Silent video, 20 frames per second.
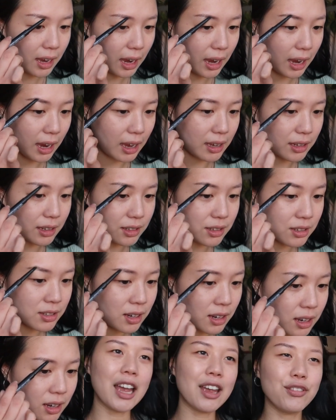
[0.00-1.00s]
and
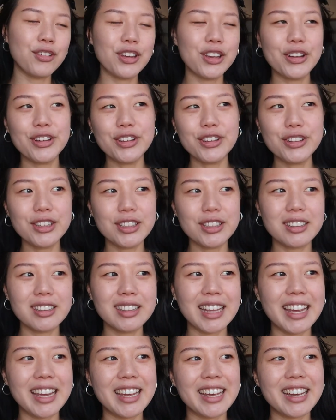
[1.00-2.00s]
I feel
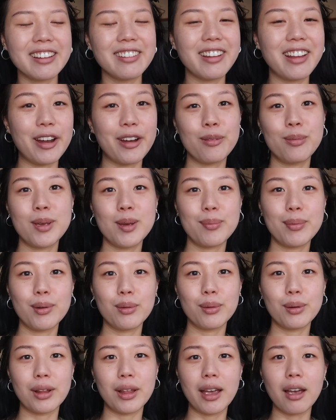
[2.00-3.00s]
like a lot of people
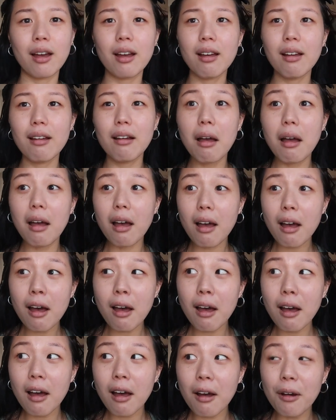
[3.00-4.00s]
were like,
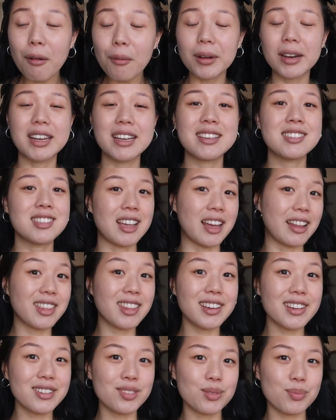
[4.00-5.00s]
oh, when I said
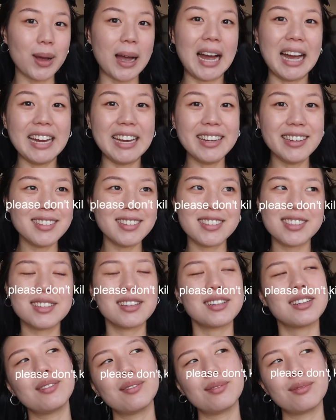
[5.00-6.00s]
this, but I
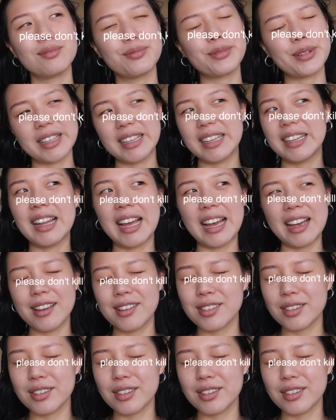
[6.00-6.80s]
didn't really like